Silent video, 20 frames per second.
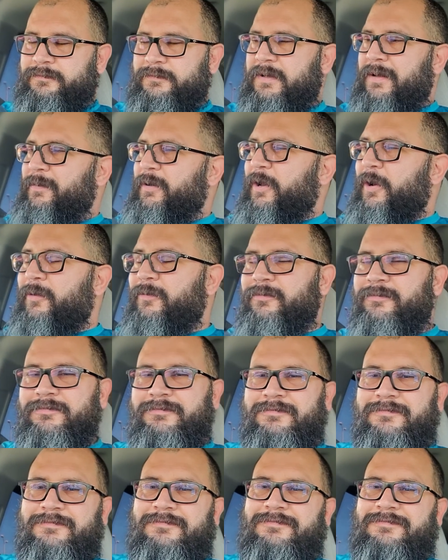let me know.
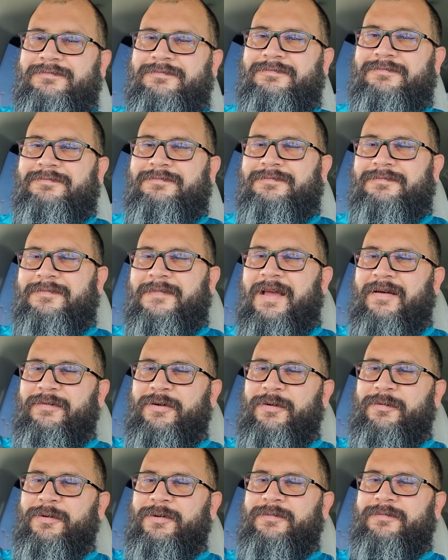Have a
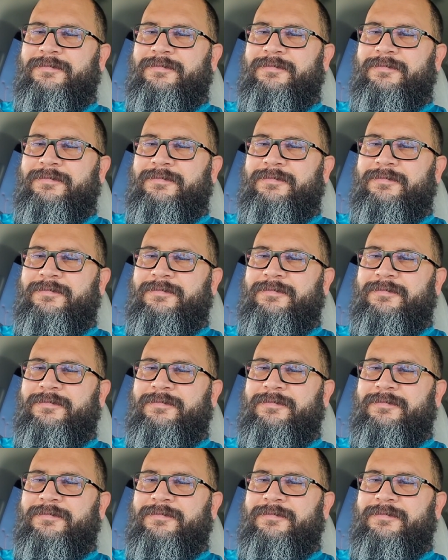good one.